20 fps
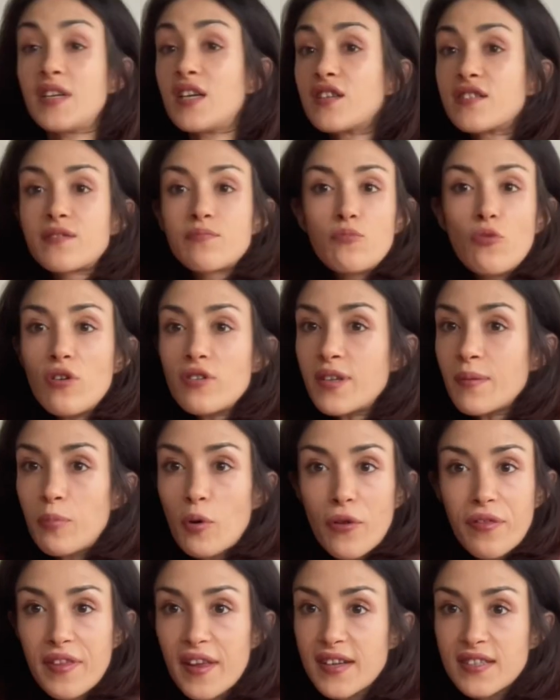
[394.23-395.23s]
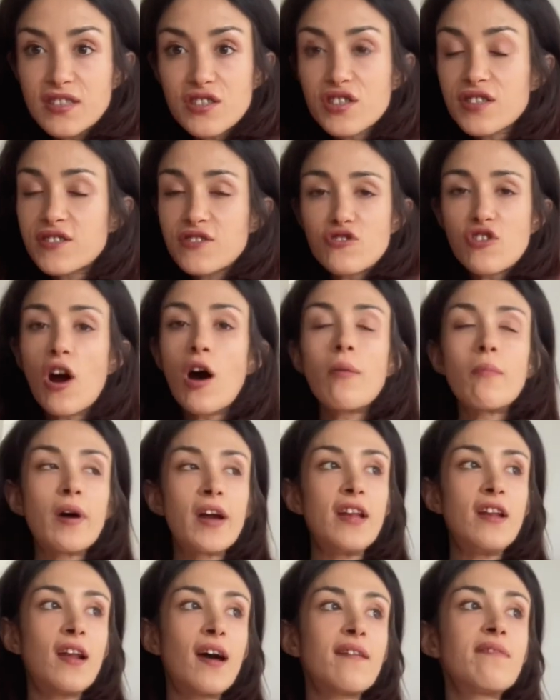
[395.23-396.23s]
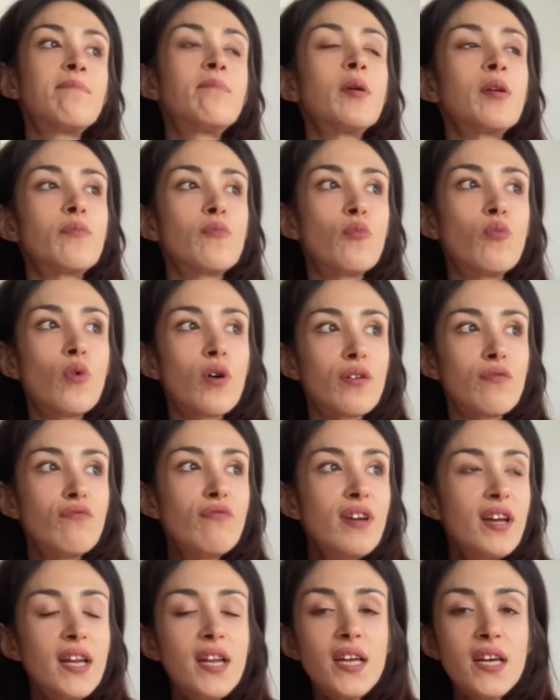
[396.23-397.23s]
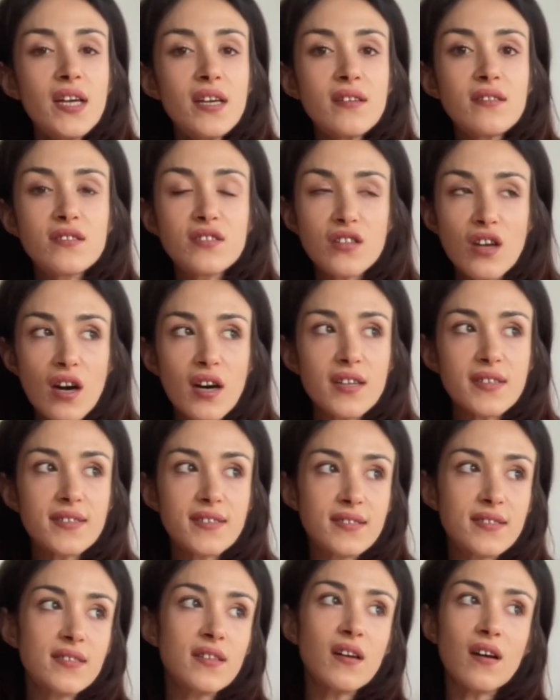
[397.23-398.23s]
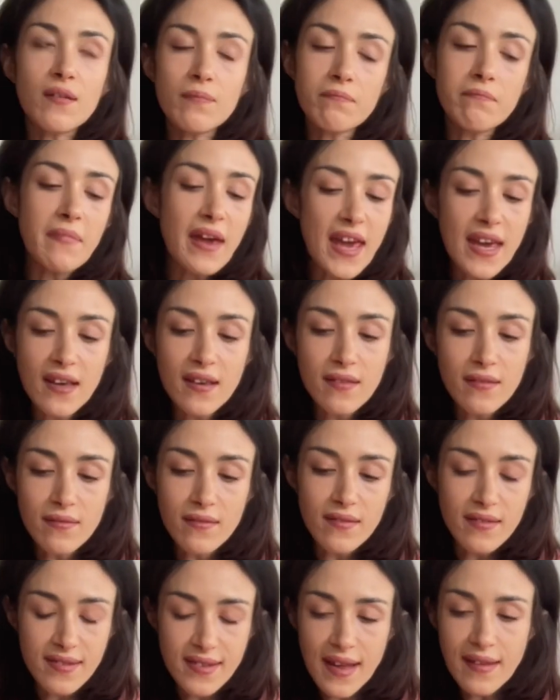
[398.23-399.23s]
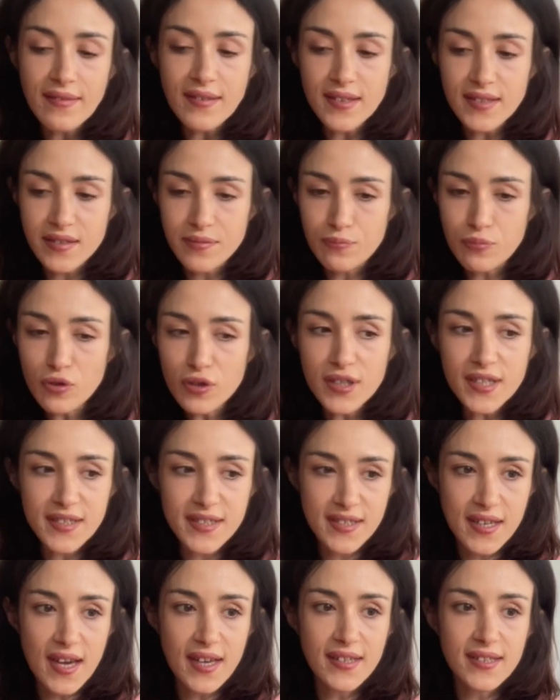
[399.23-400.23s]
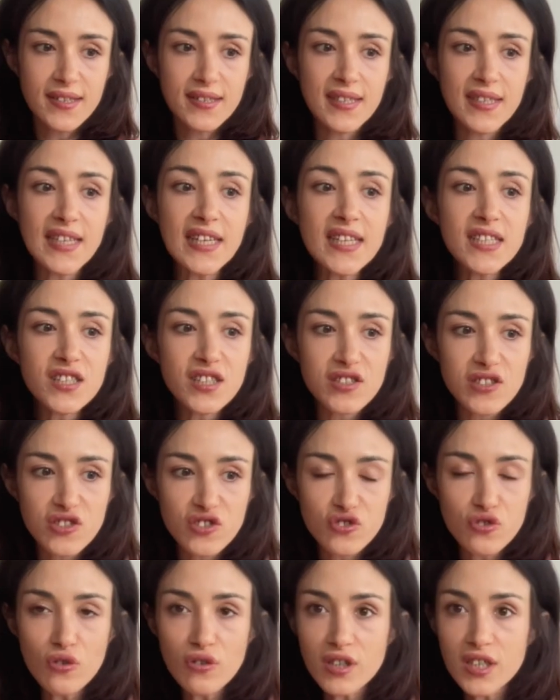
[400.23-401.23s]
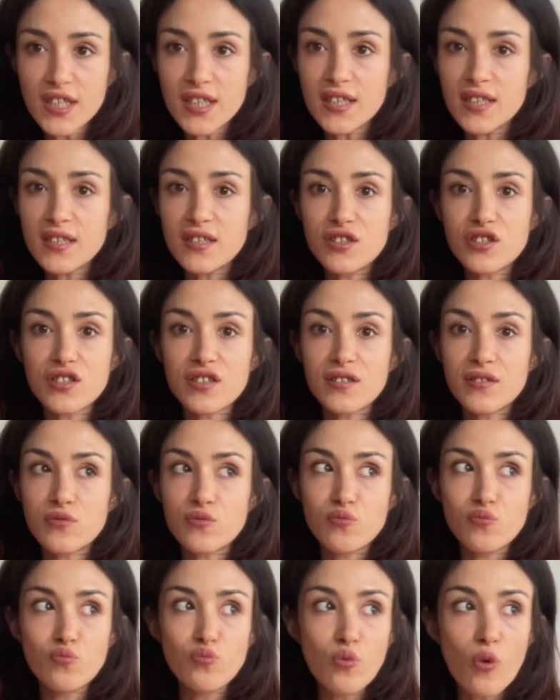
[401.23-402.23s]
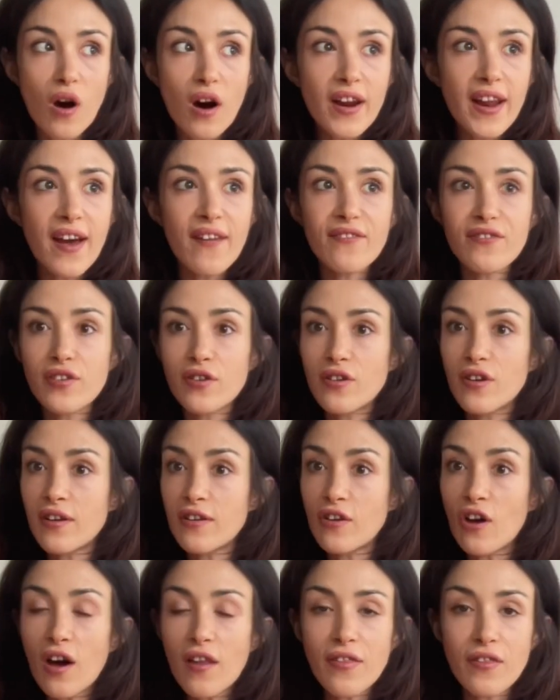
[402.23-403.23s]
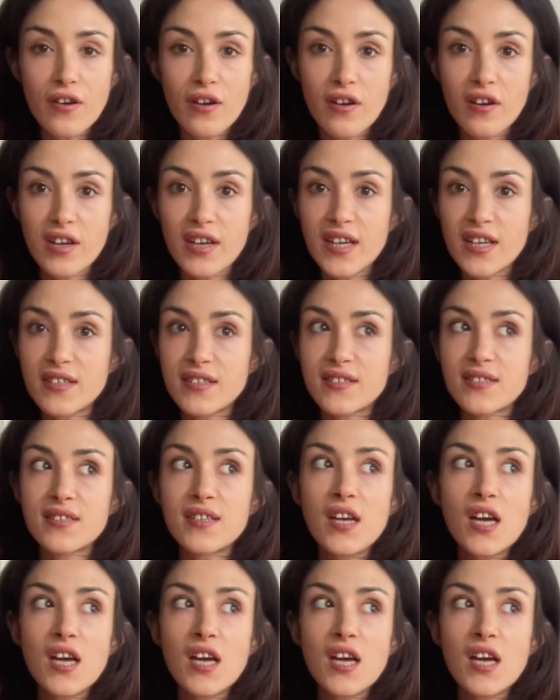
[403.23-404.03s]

multiple things, just trauma in life. But what really does set this book aside is each story is just one after another is